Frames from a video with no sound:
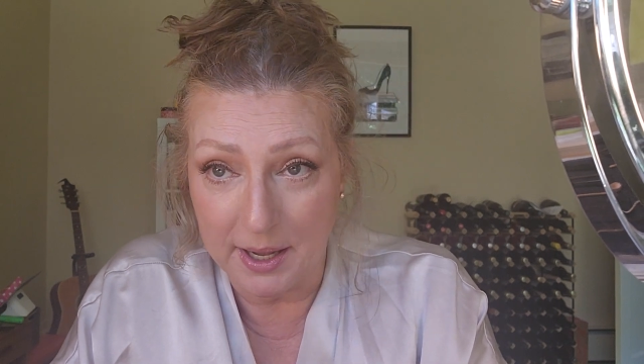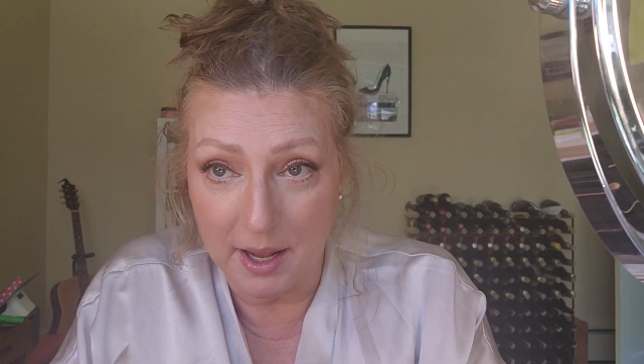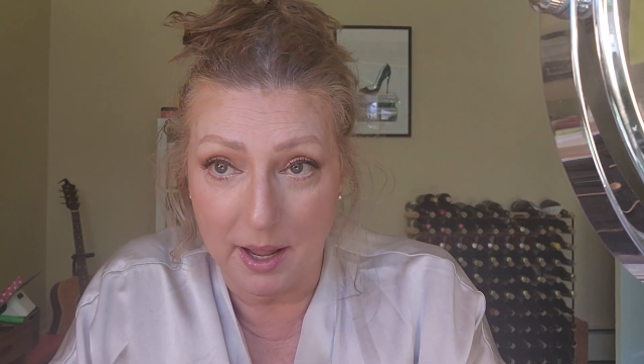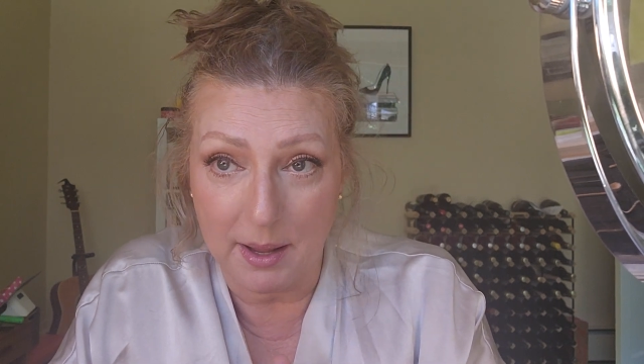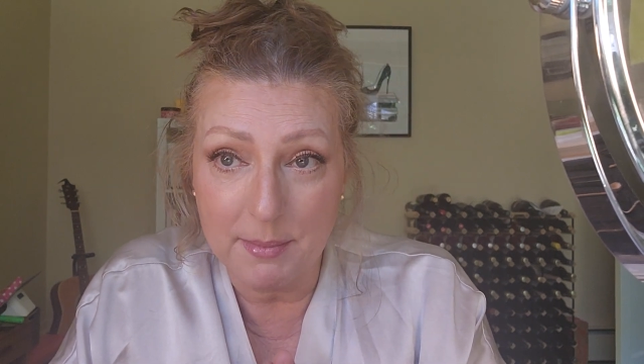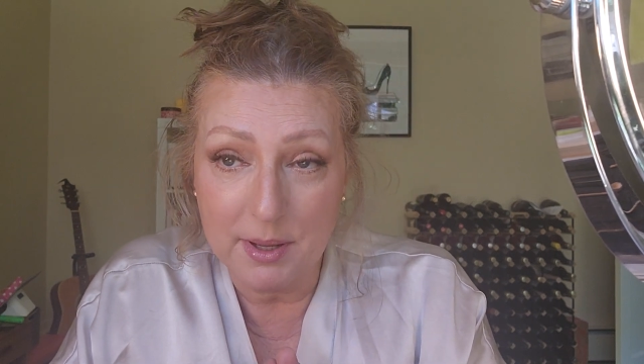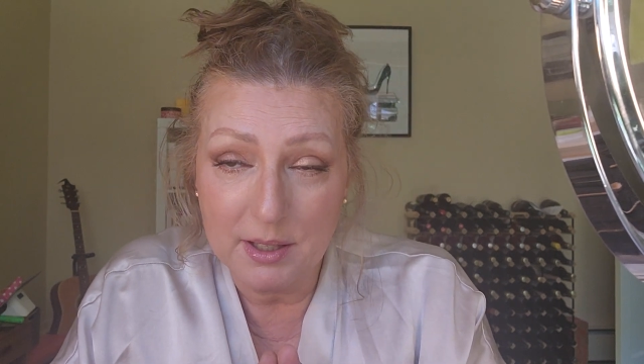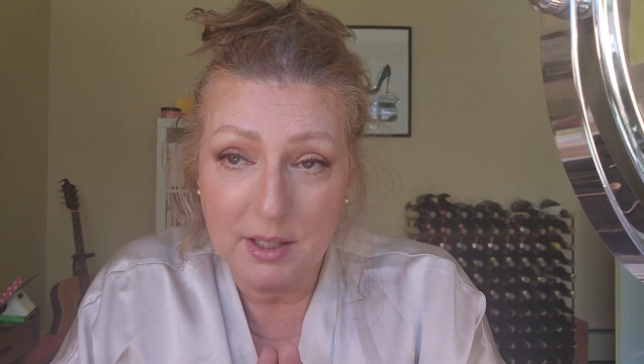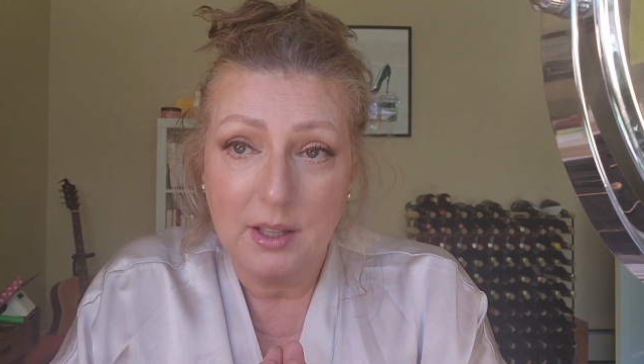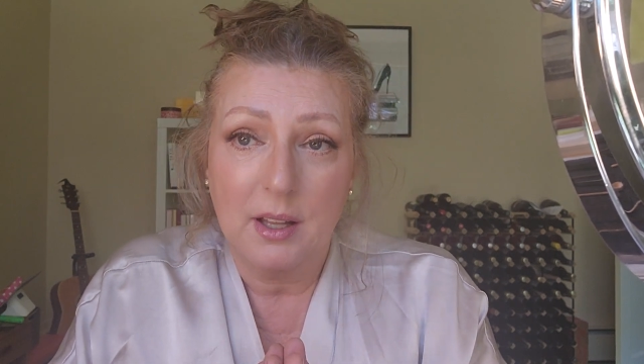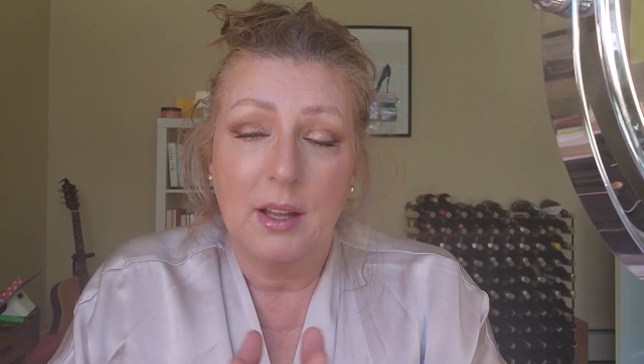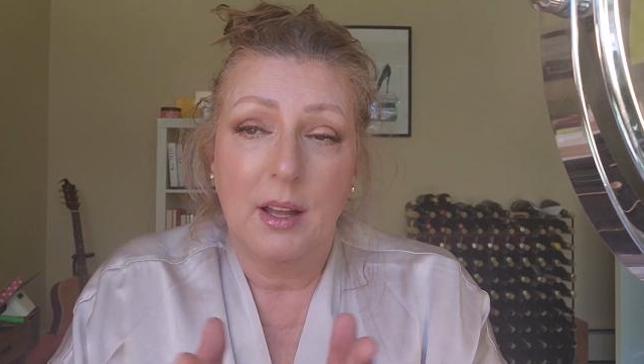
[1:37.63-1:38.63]
name,
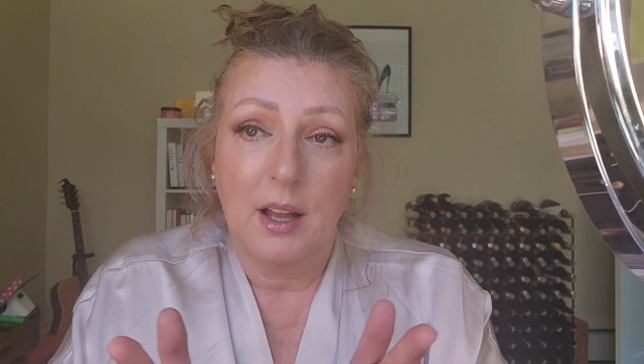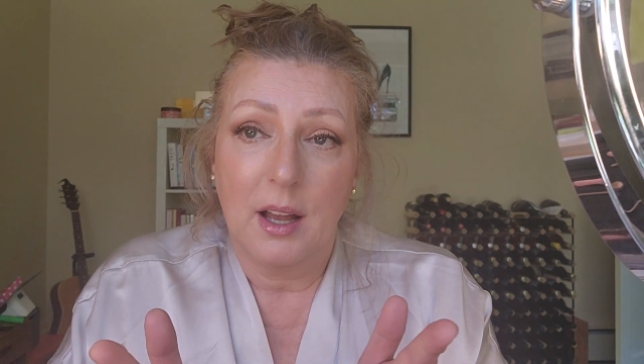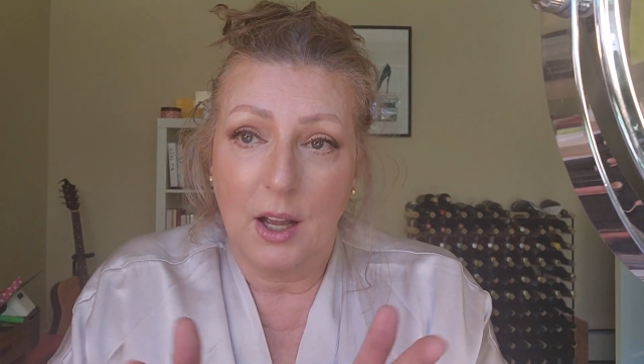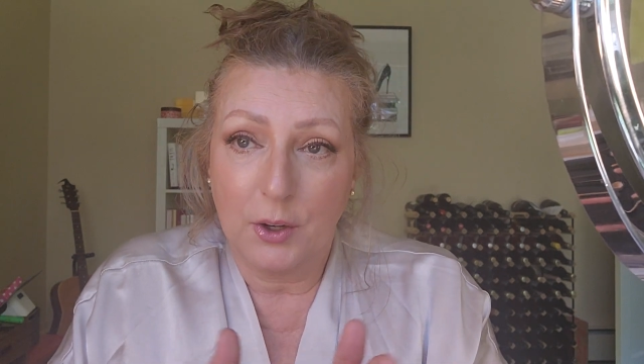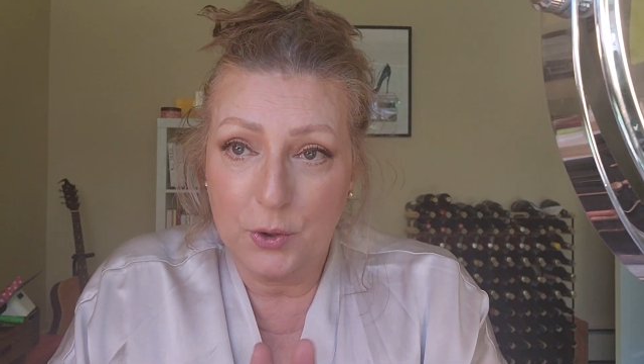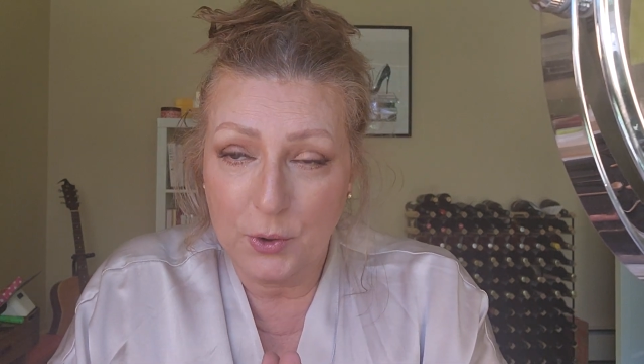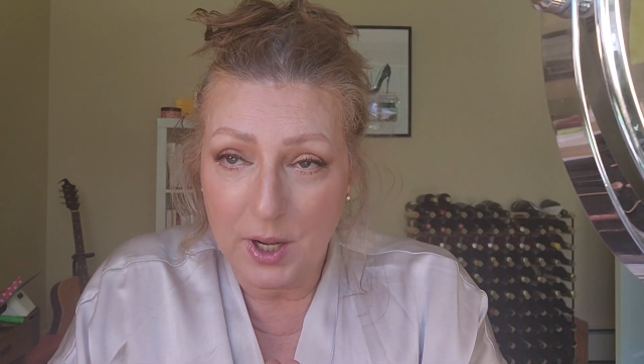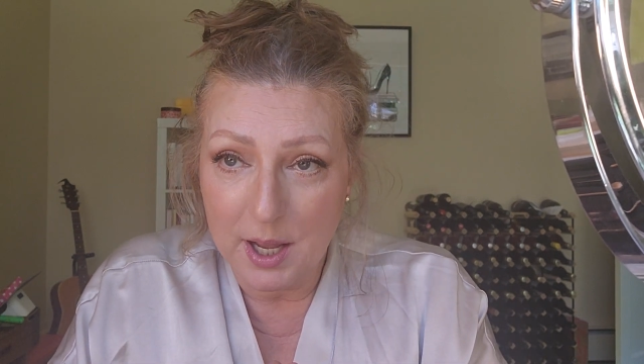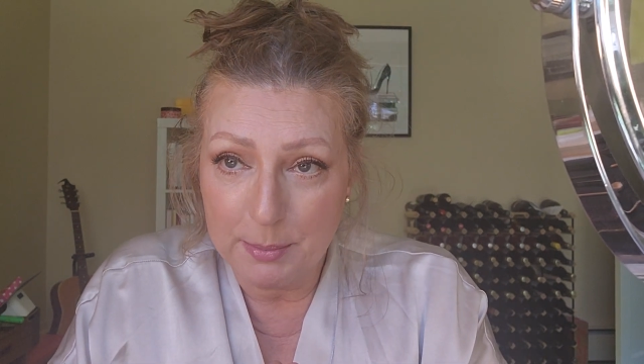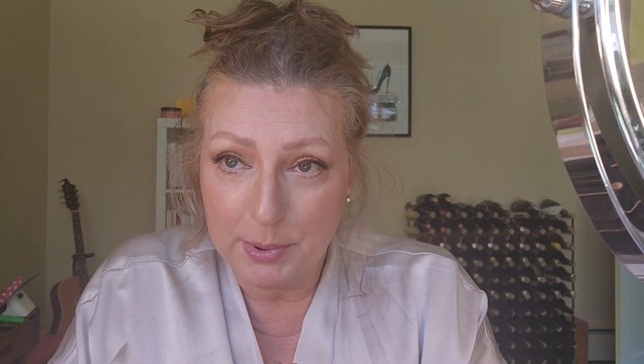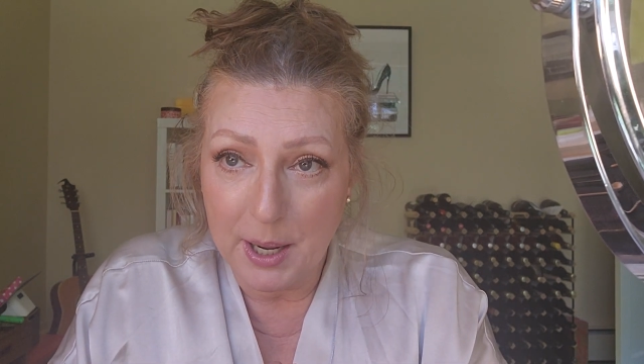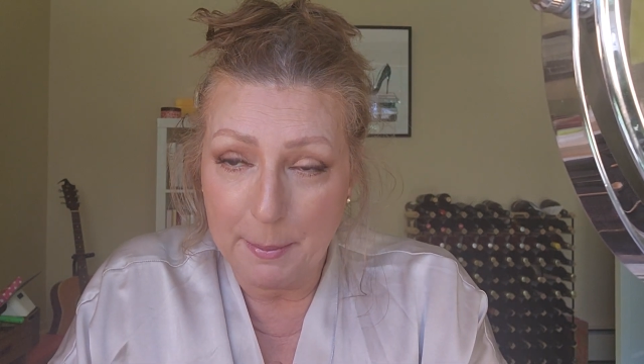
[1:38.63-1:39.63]
a good
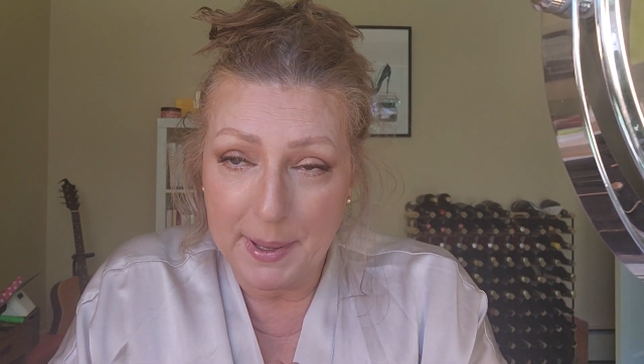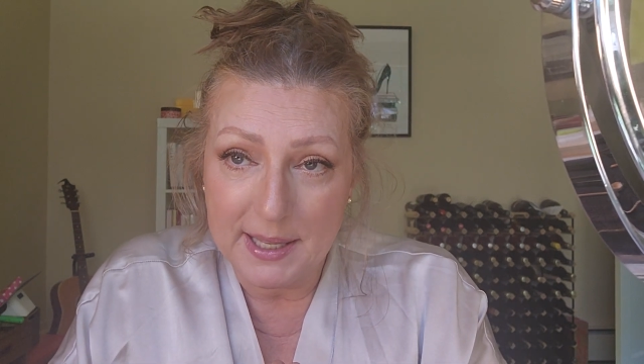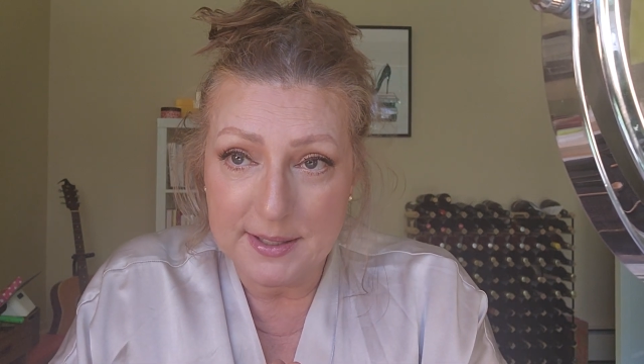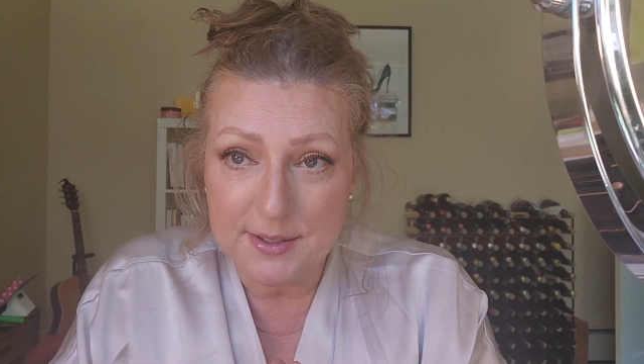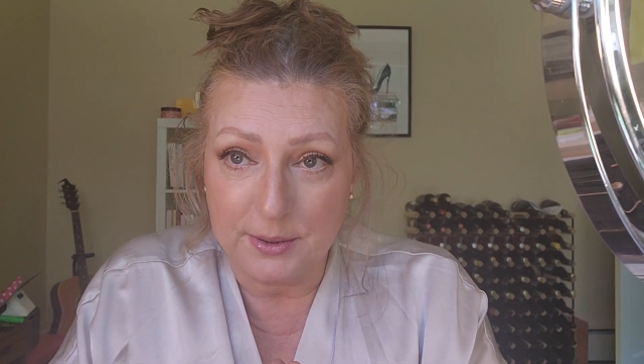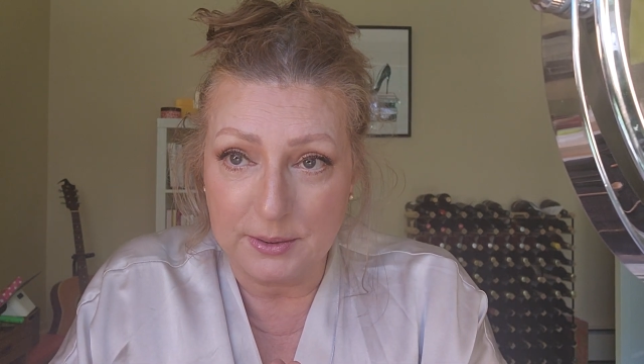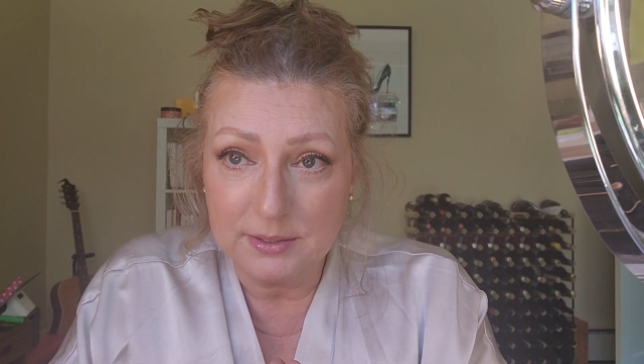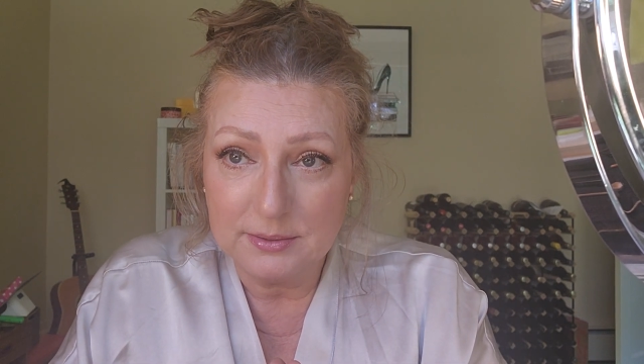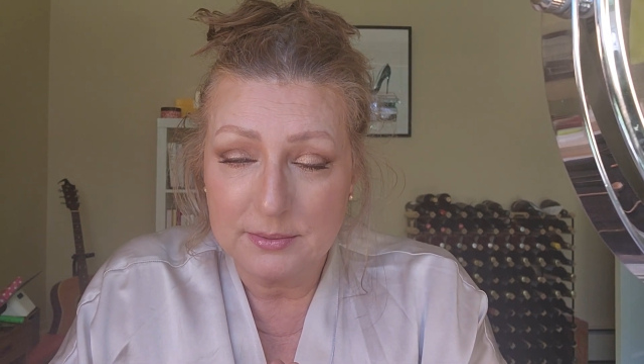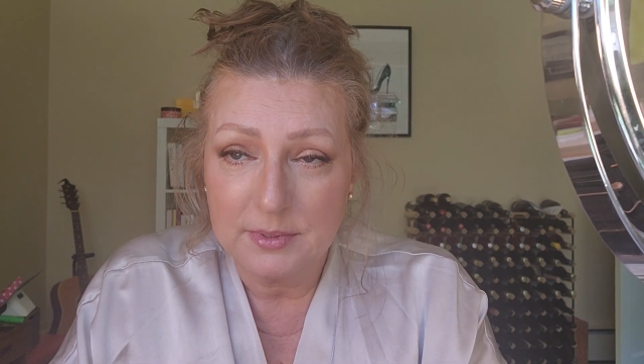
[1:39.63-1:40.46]
eyebrow pencil,